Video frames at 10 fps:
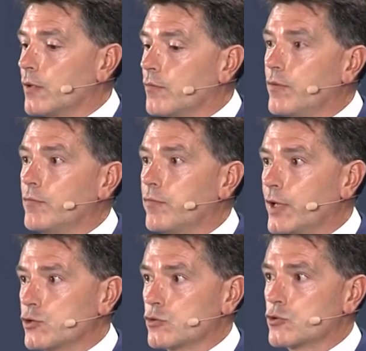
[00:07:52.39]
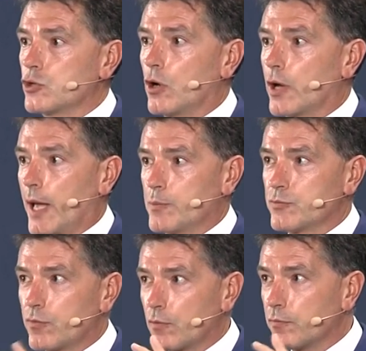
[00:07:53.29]
The inflation shock comes
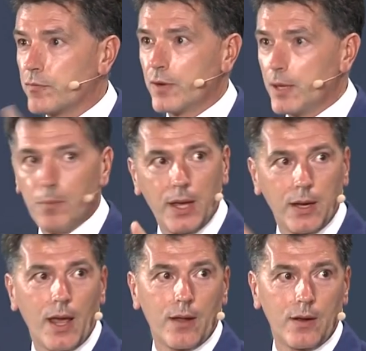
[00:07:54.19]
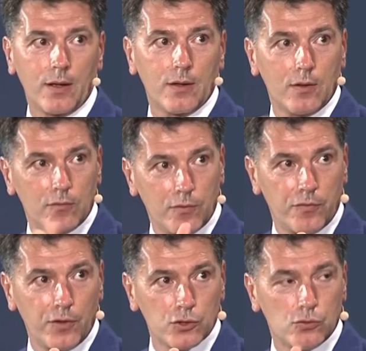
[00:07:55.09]
from three main areas. The
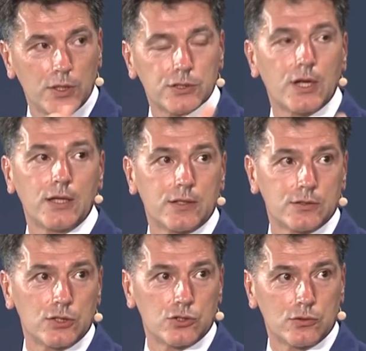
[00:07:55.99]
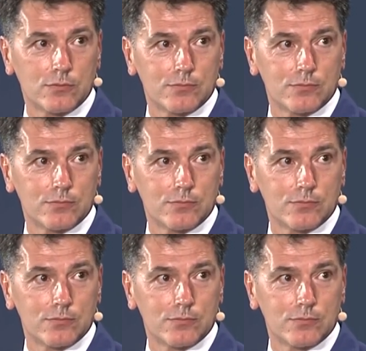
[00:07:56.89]
first one is green transition.